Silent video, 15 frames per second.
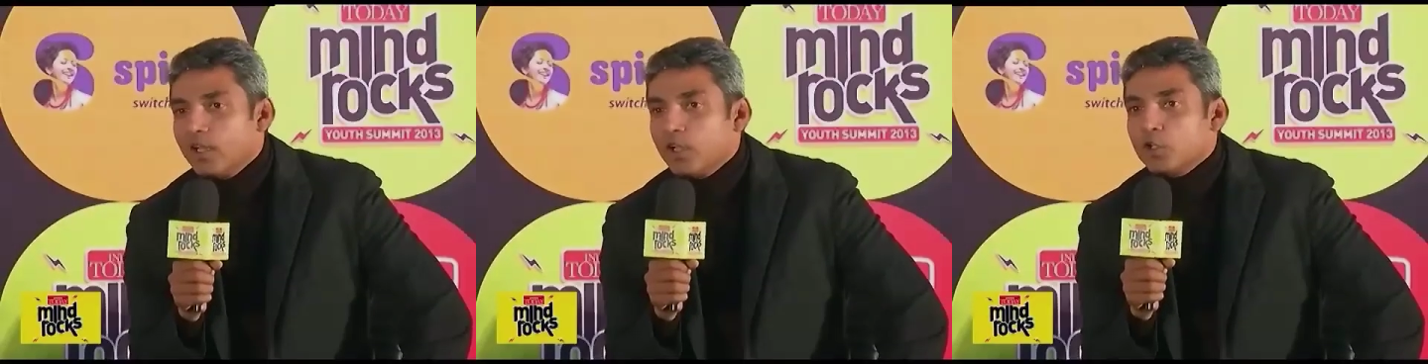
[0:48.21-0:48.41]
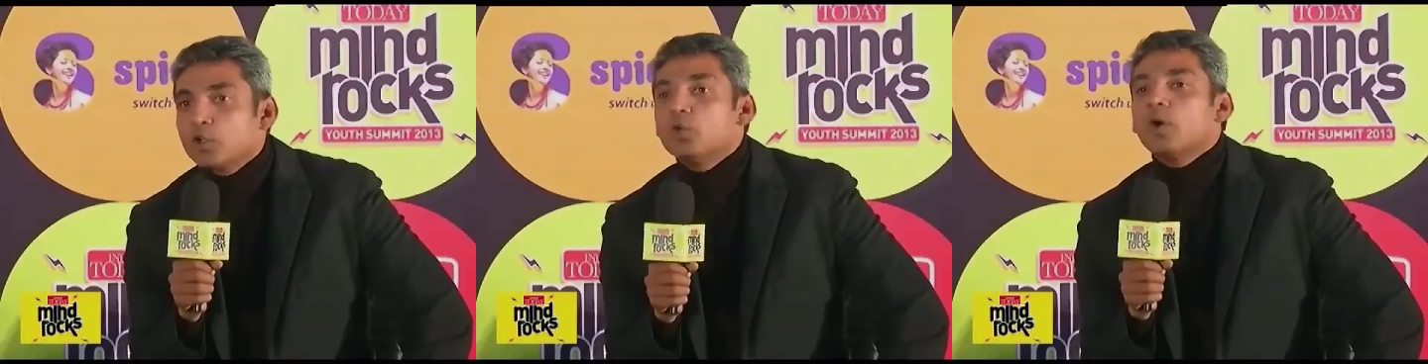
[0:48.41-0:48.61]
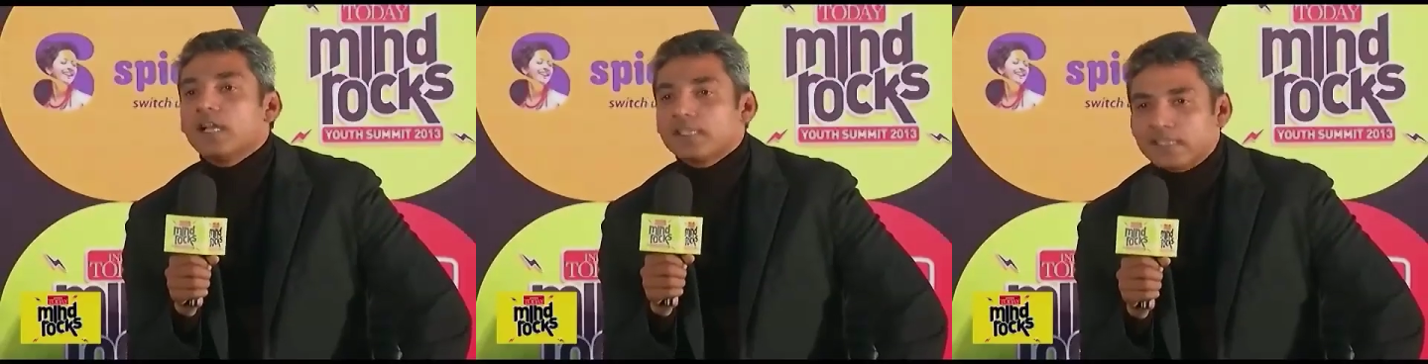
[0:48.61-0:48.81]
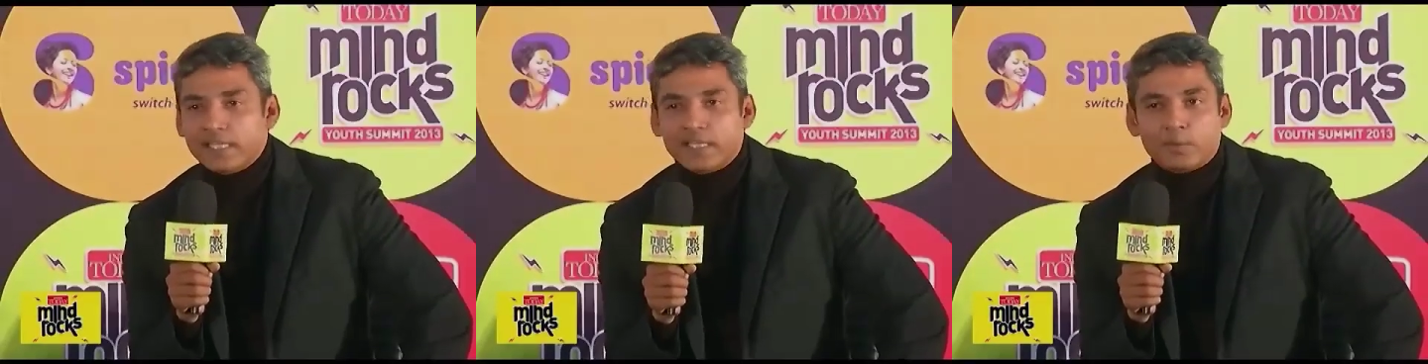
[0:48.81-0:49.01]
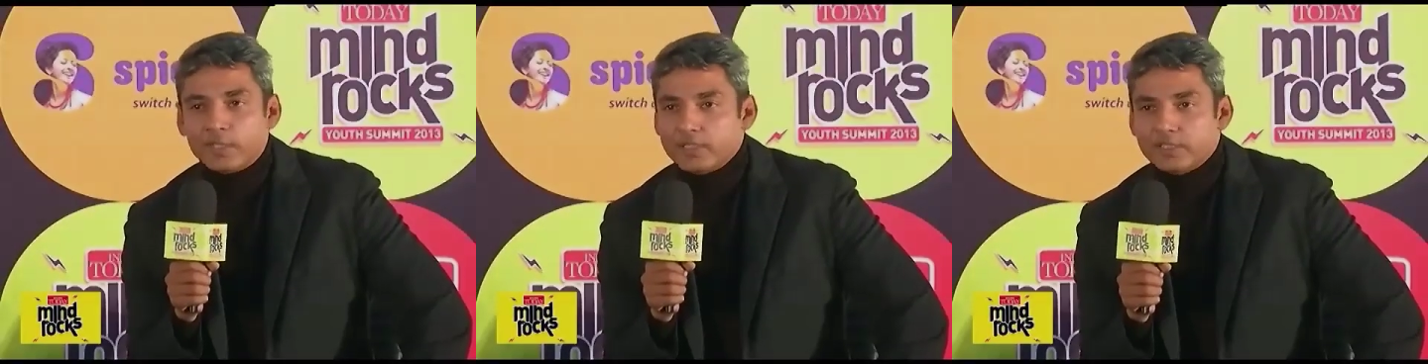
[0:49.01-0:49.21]
You've asked
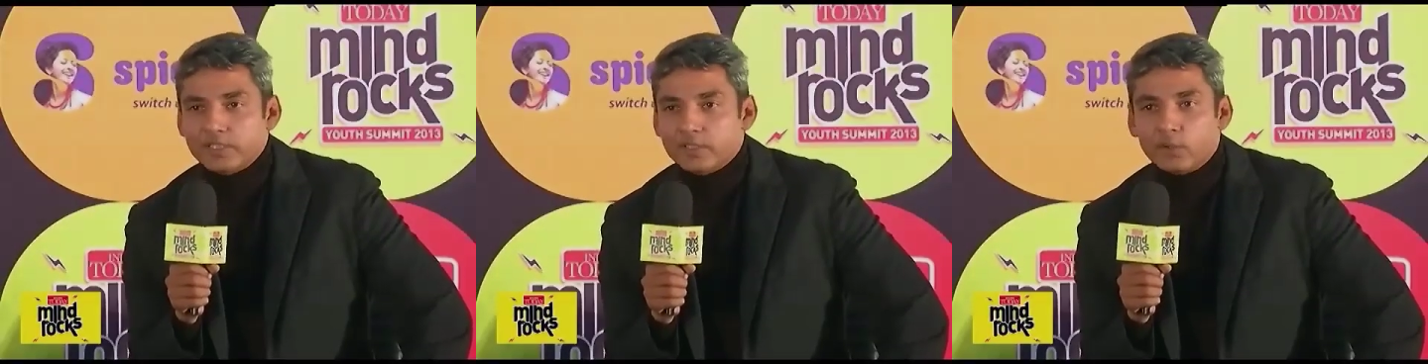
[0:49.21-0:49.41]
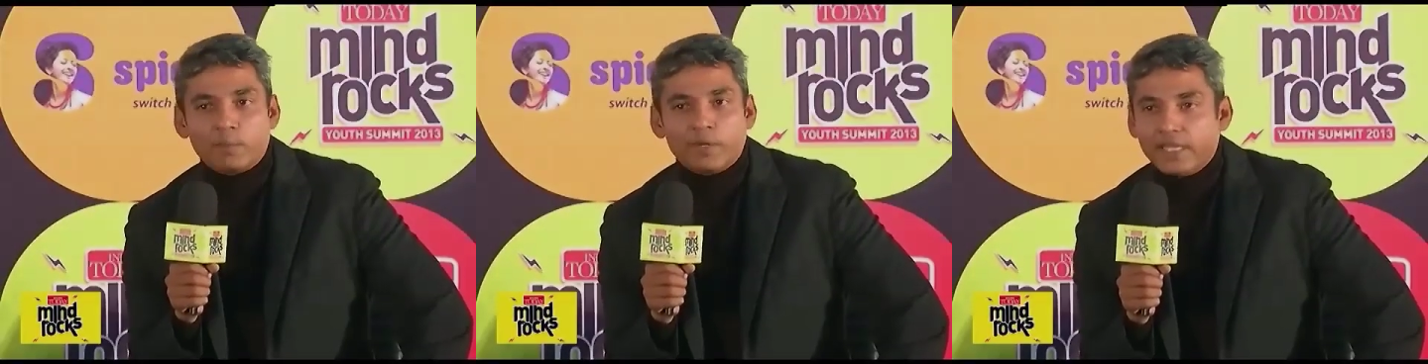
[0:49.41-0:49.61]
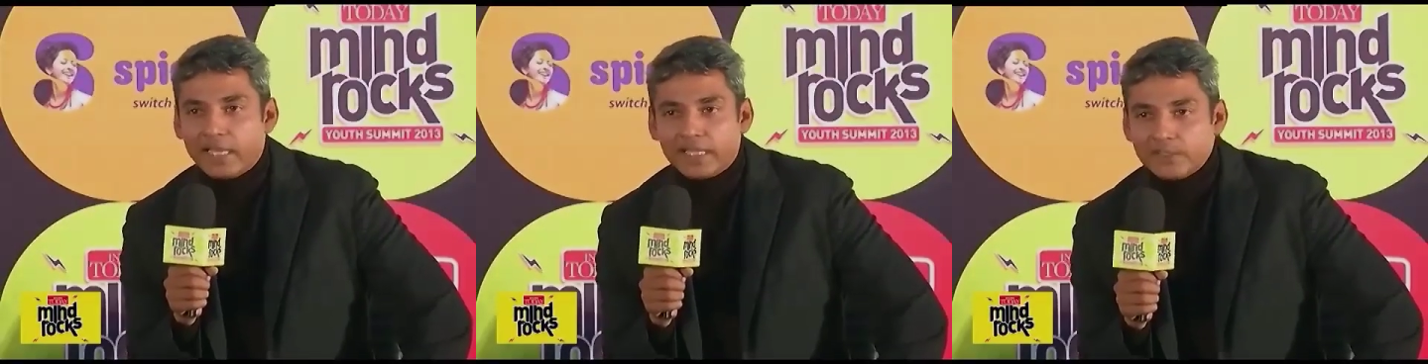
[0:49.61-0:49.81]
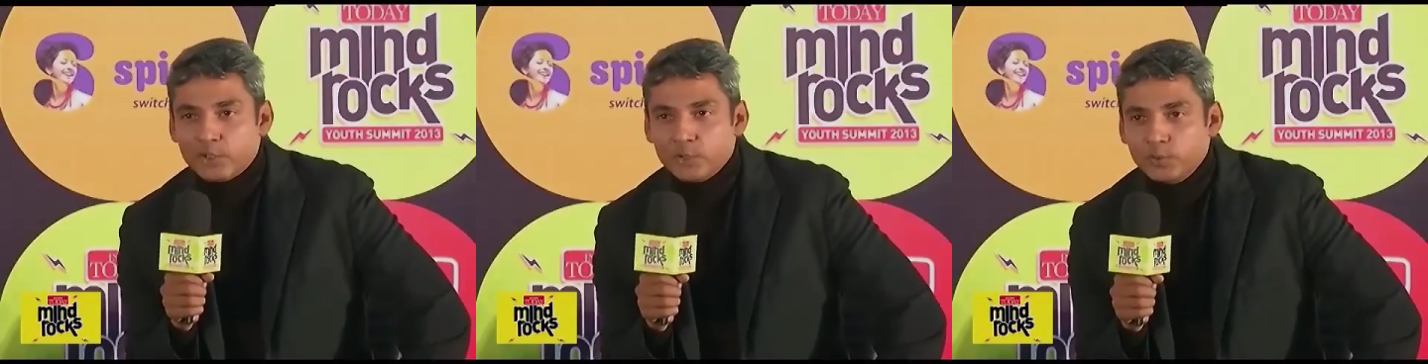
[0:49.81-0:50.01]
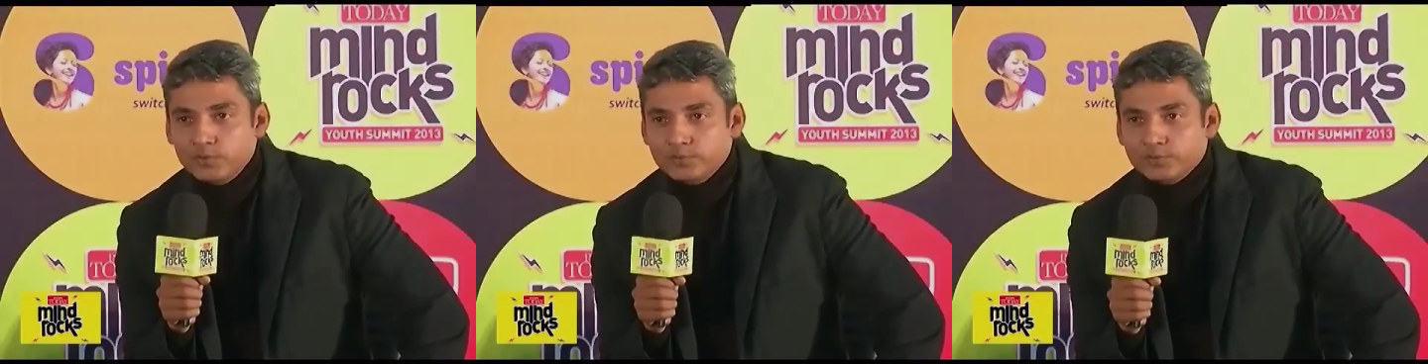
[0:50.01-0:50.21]
that question. Nobody asked
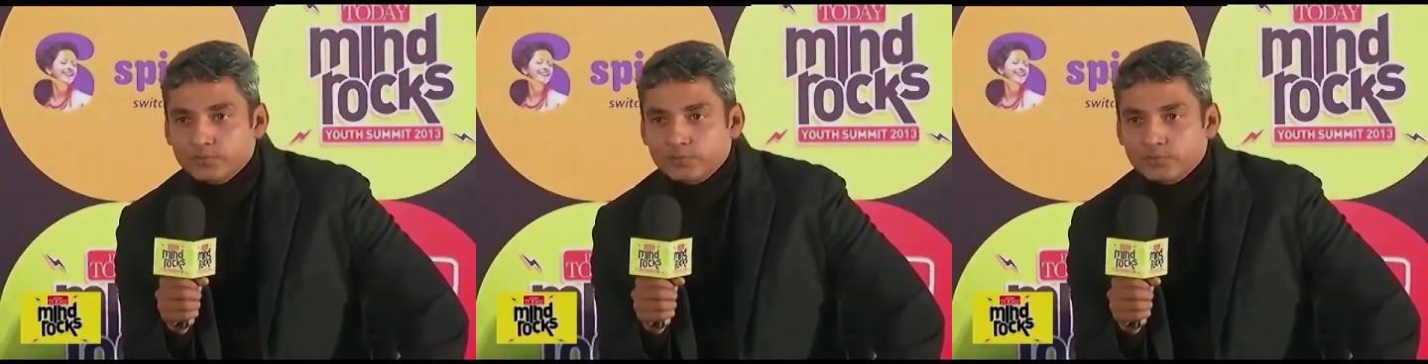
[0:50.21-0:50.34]
you.